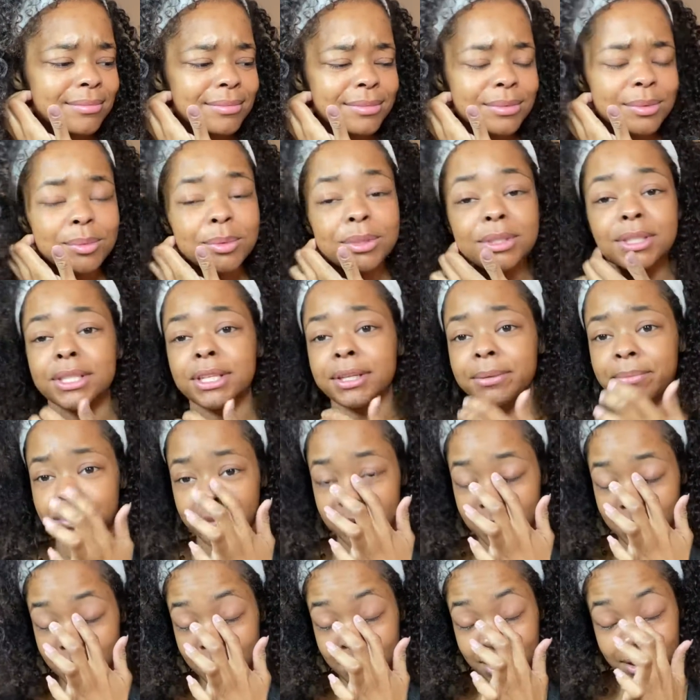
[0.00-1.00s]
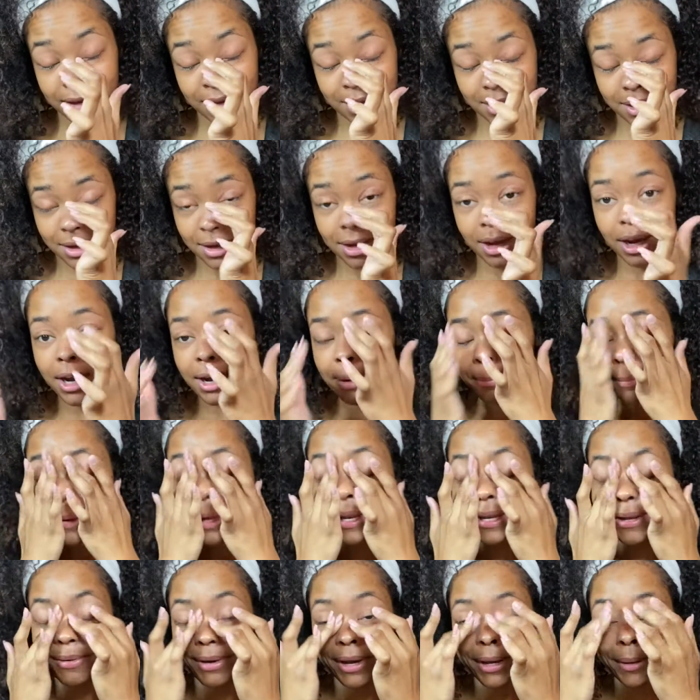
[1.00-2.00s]
We'll see. But
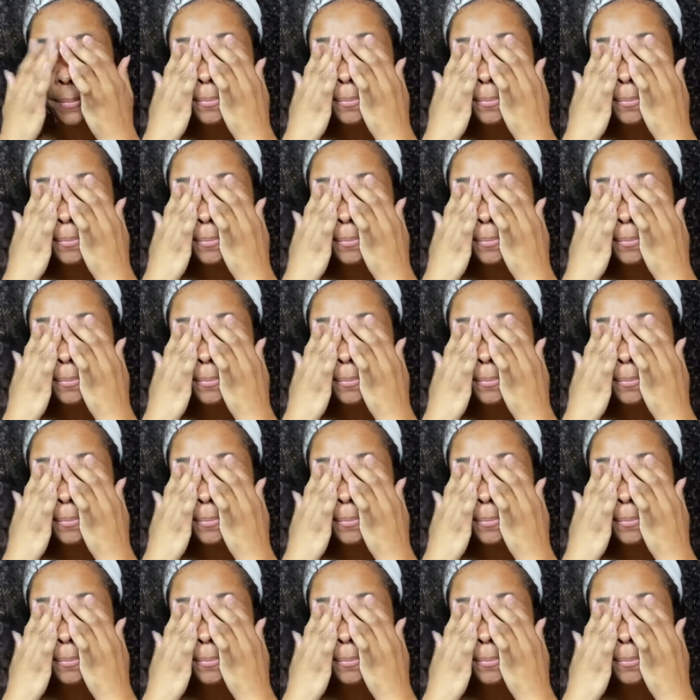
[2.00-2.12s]
anyway,